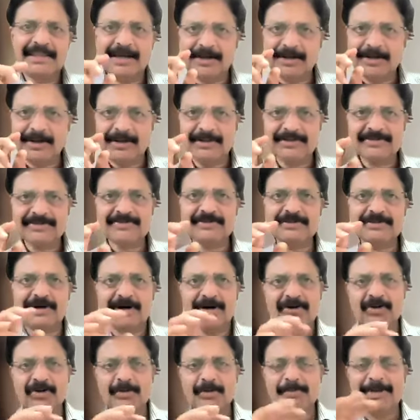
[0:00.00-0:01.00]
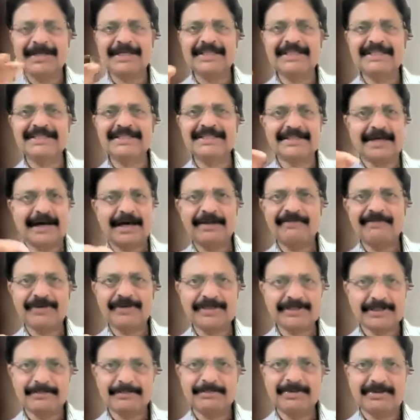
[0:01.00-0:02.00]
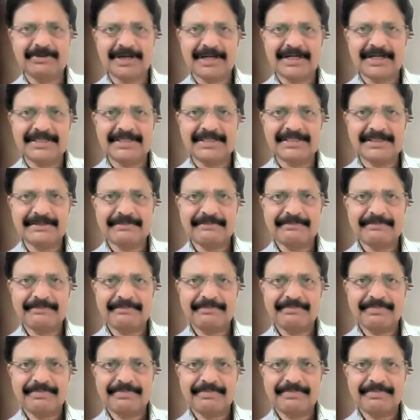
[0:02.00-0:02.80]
they will also occupy these alpha subunits.